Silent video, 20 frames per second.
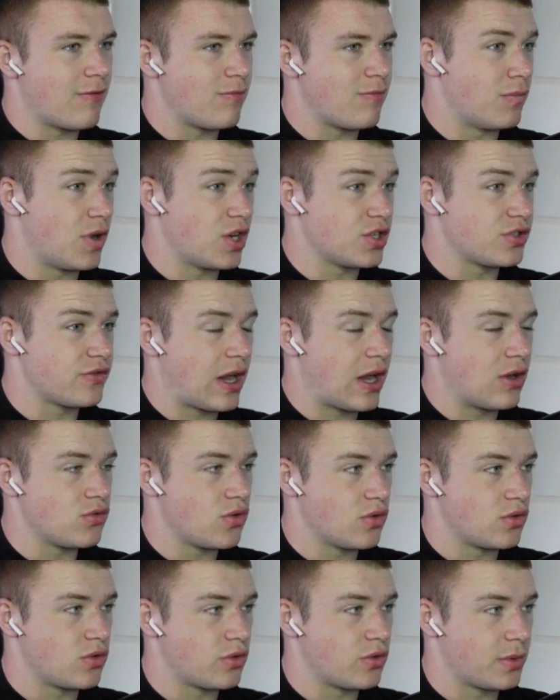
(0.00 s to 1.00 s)
much
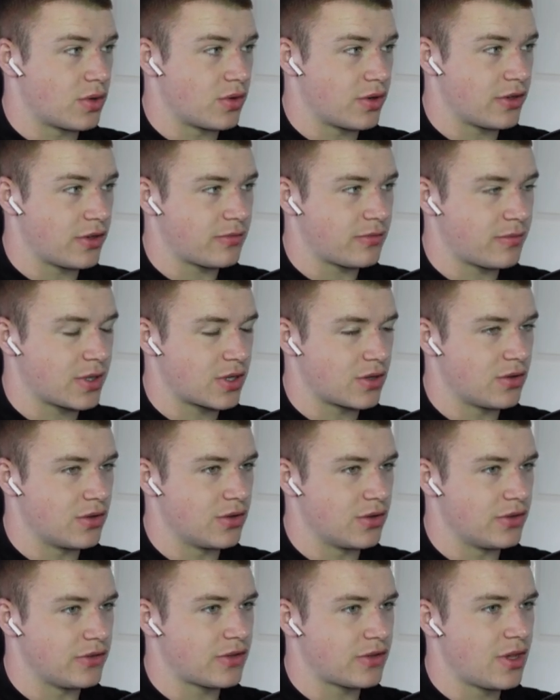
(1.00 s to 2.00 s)
value, to be honest,
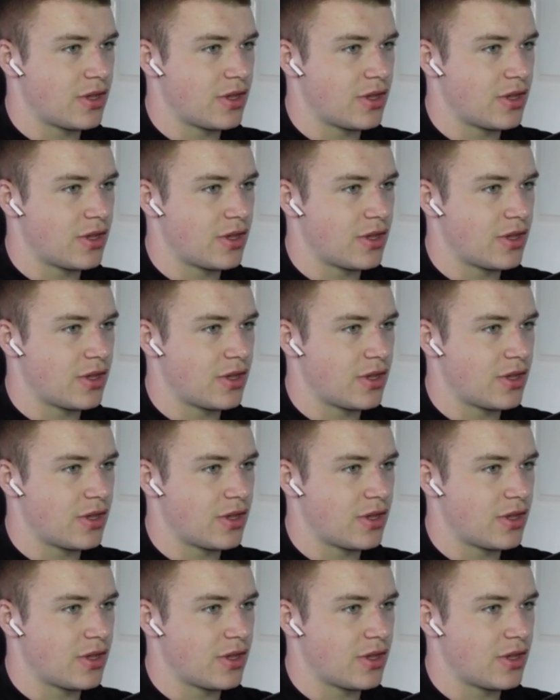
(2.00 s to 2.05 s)
because